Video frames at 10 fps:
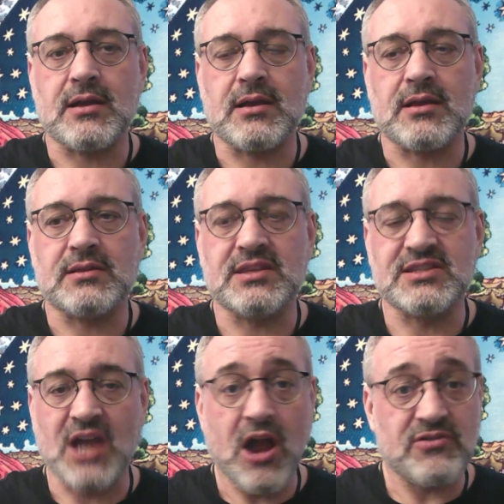
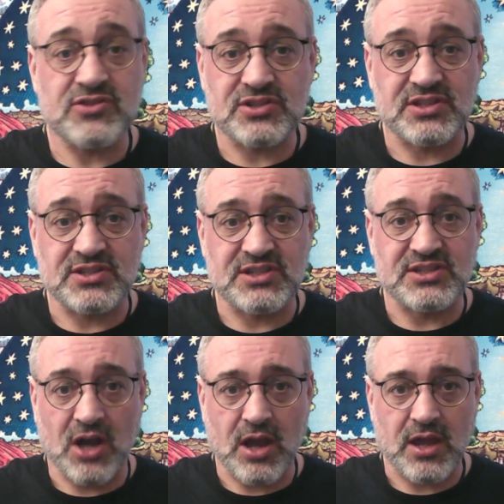desire is just a
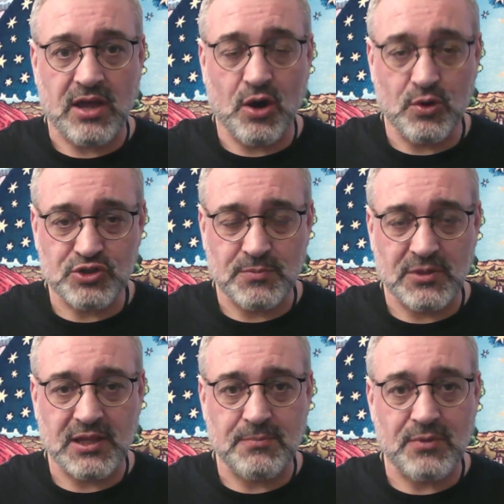desire
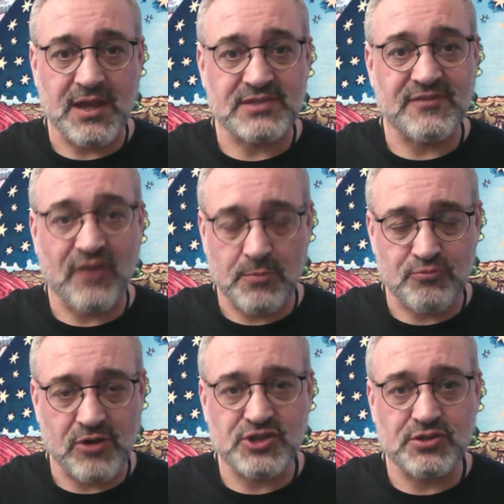ultimately, but it's a
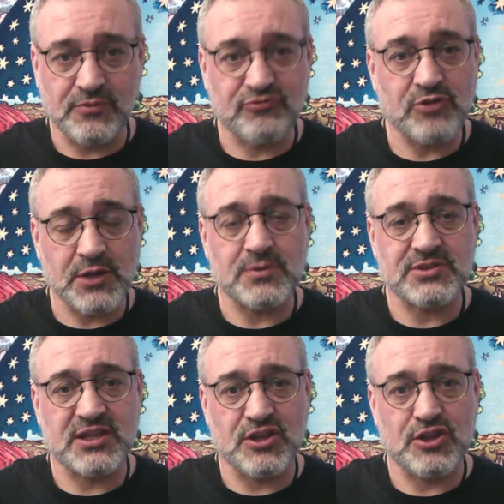vibrational frequency
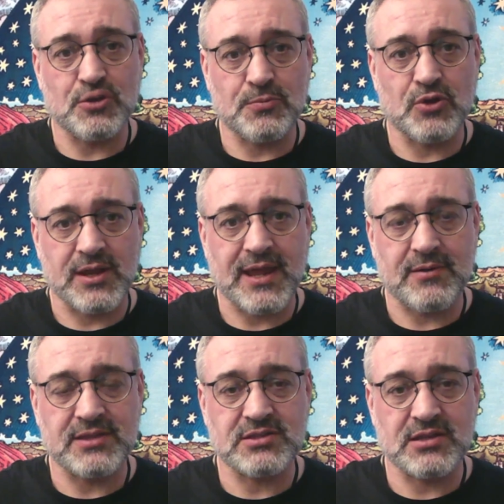that you're putting out
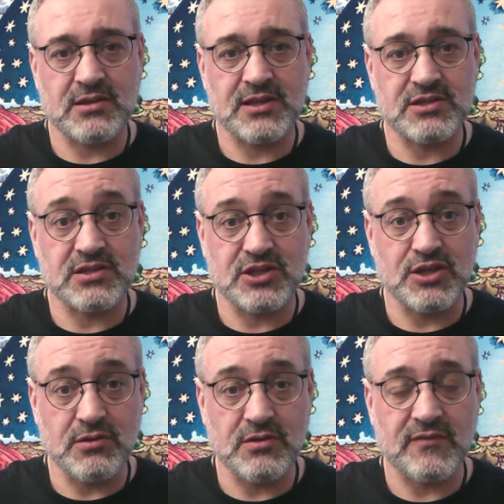into the
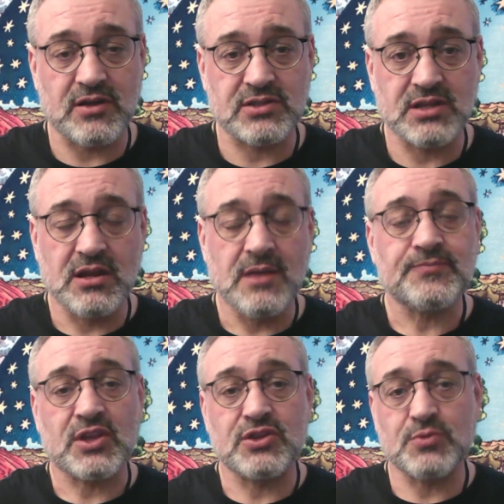universe.
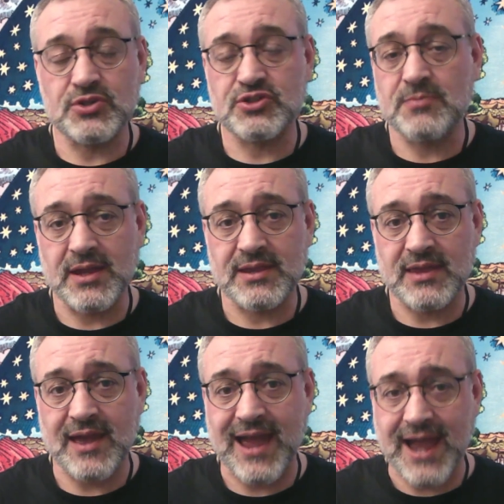And once you make that
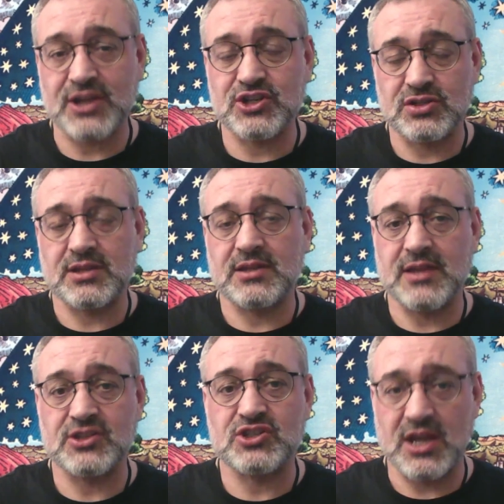action, it
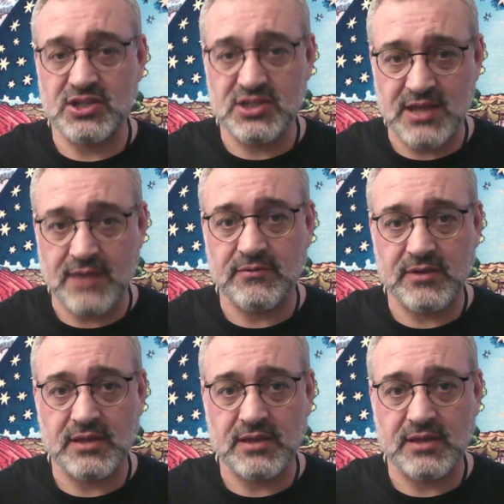changes everything.